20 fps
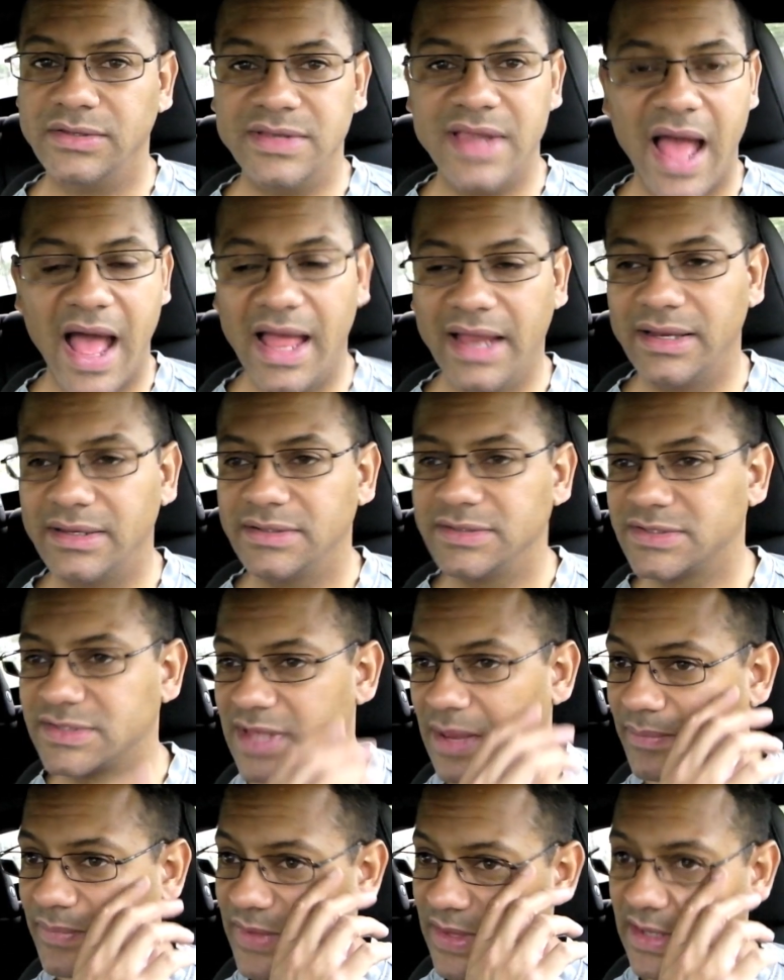Not
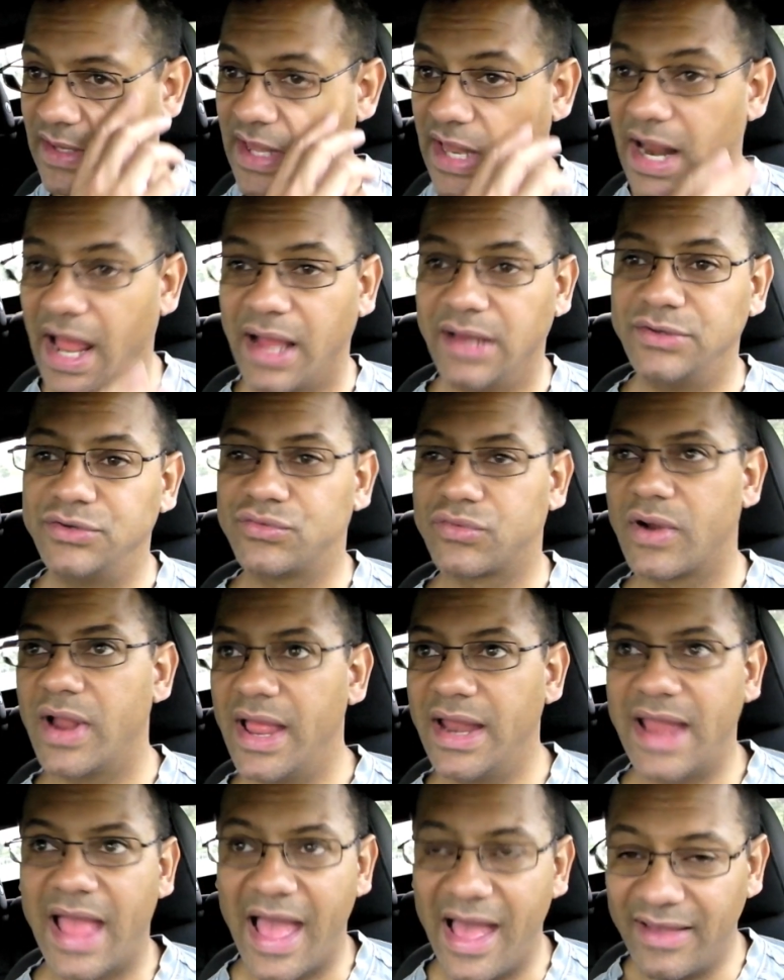something that I
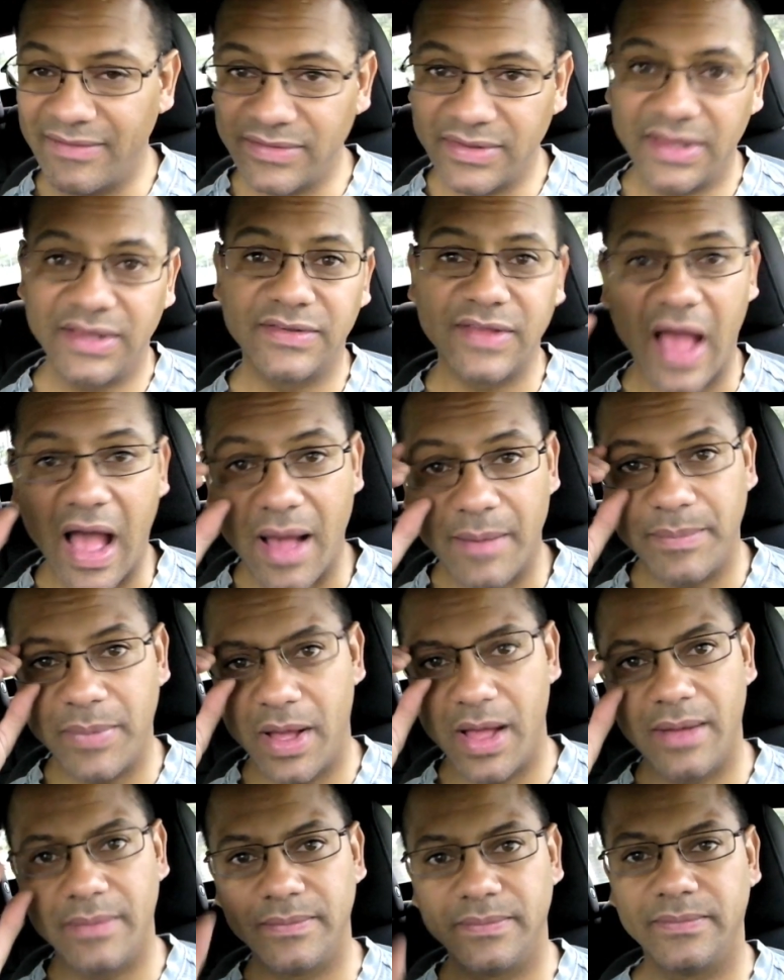dread having the top
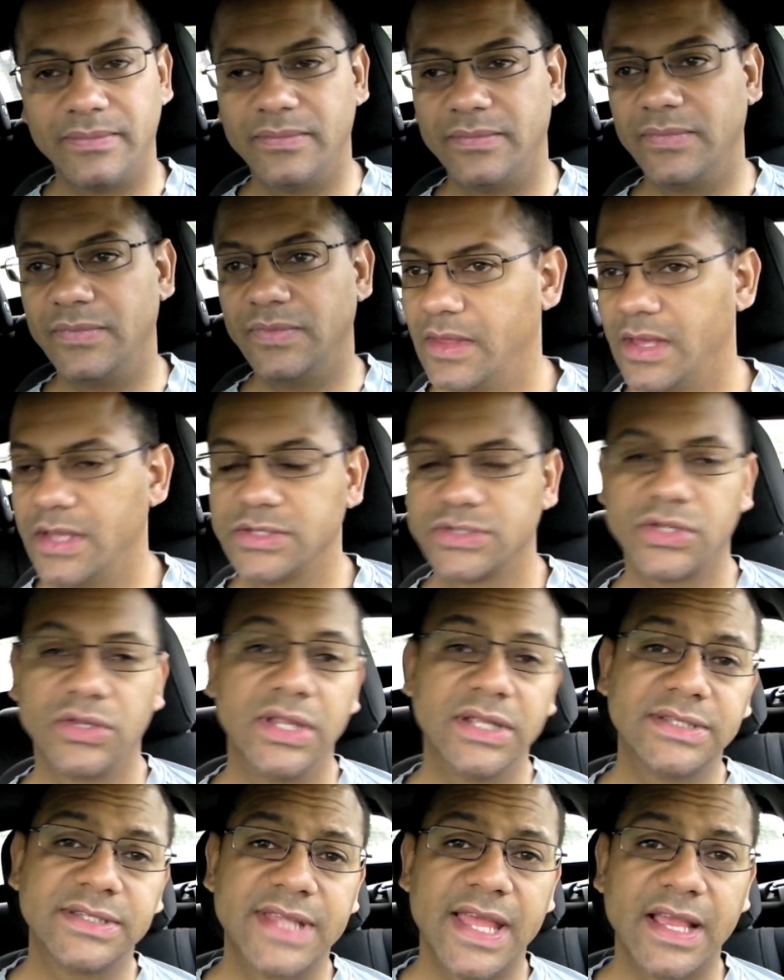up. So
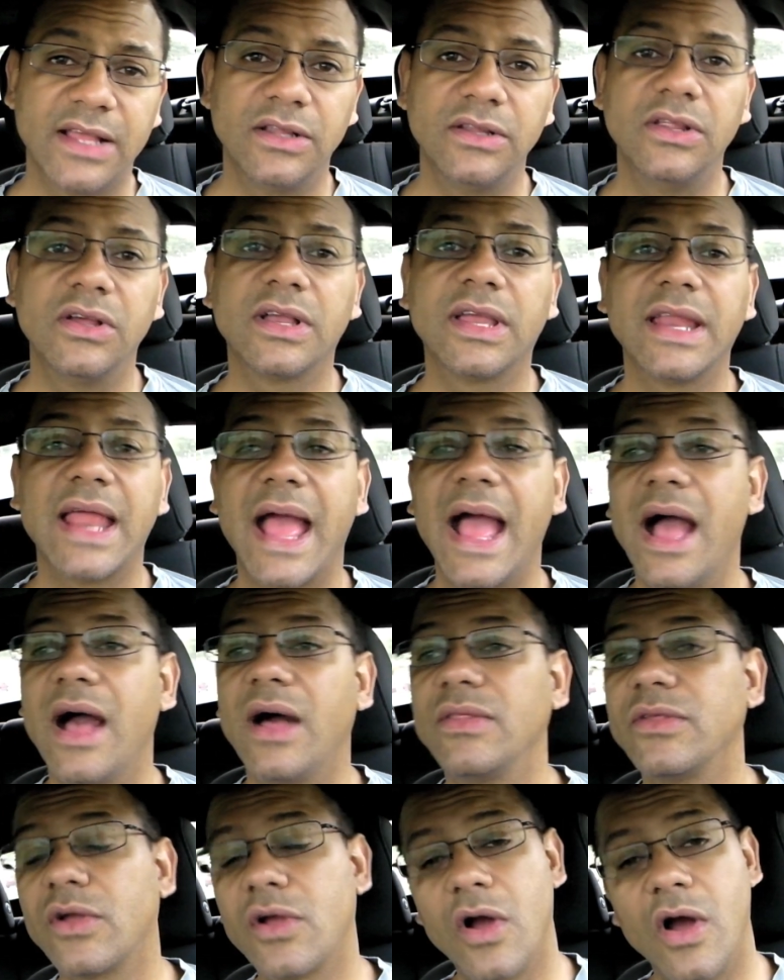let's take a look at
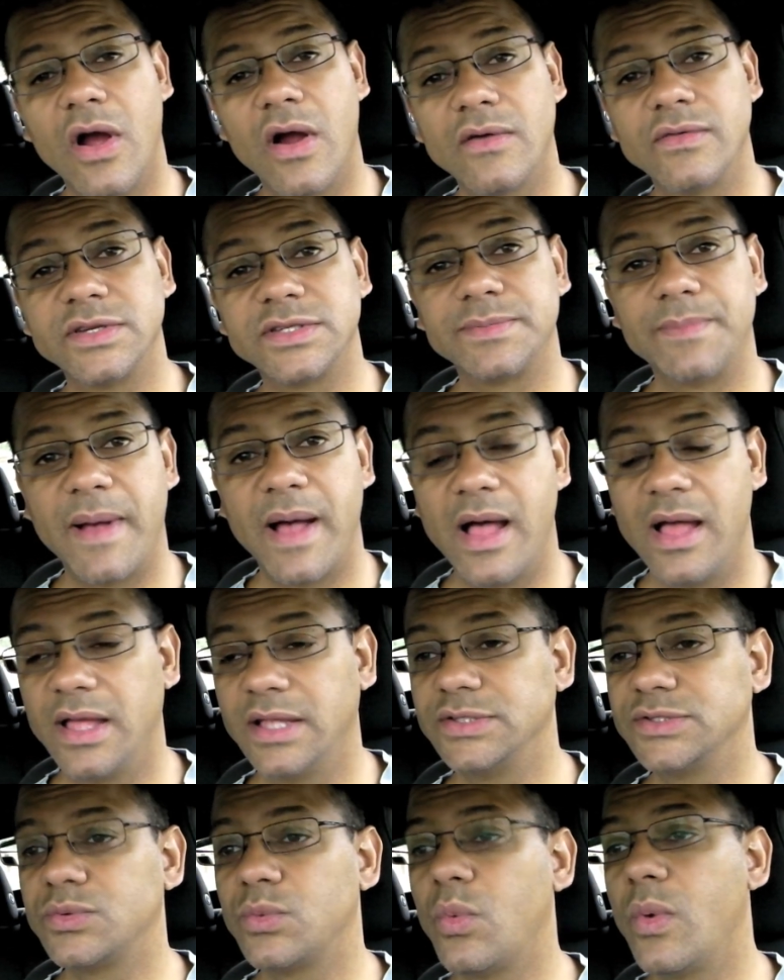how the car
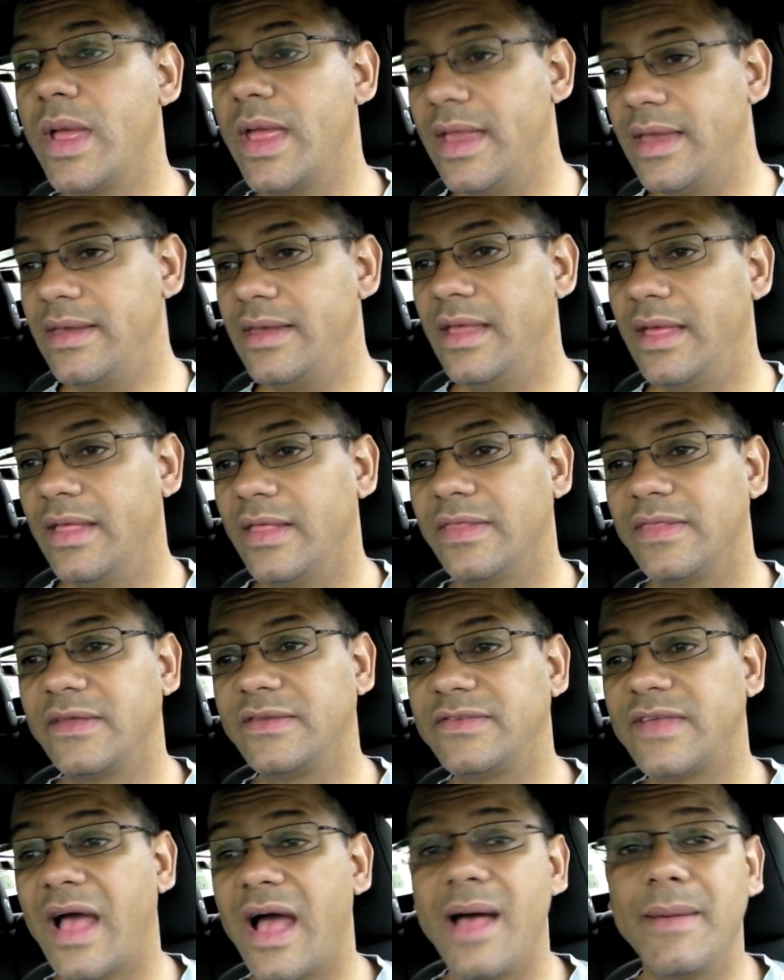responds when the
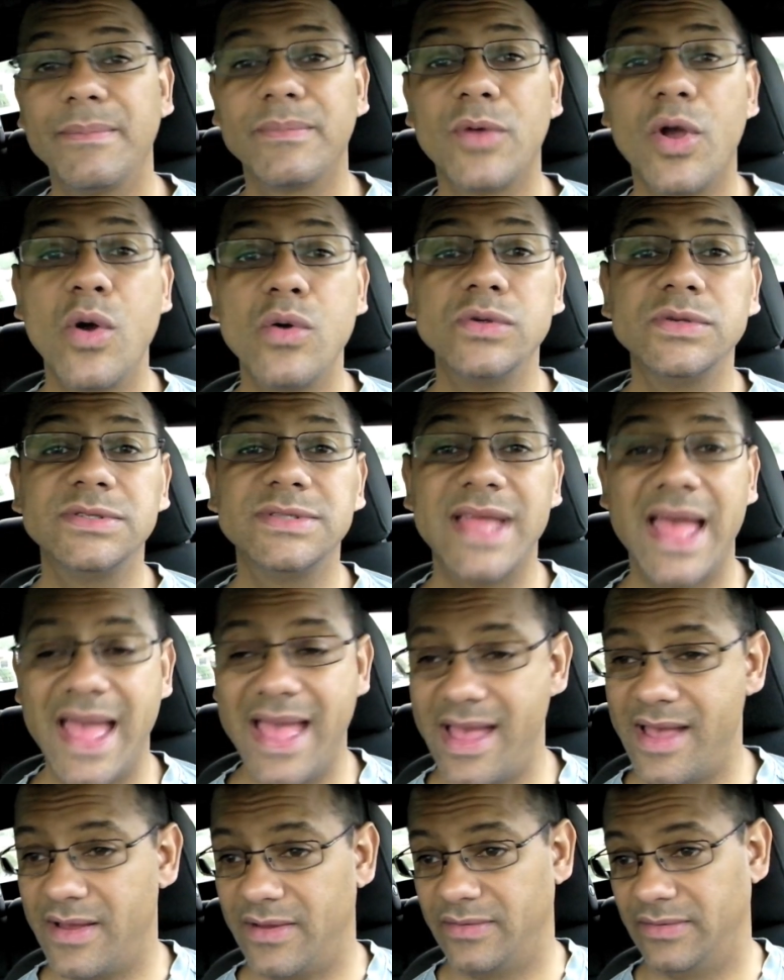top goes
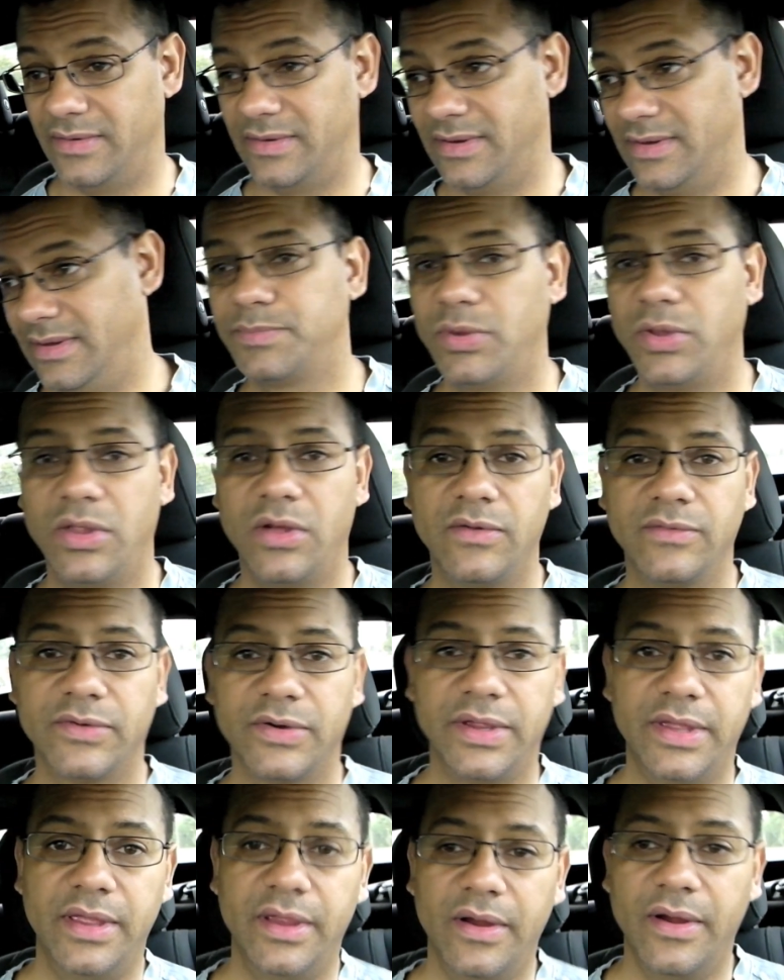down. Pull over
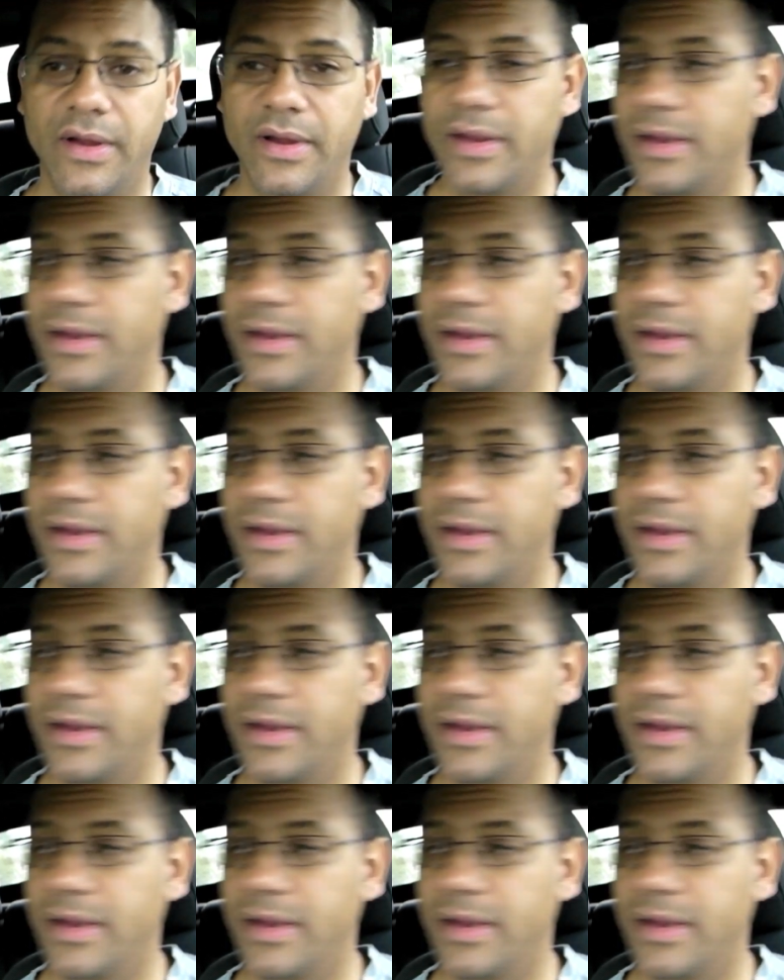here.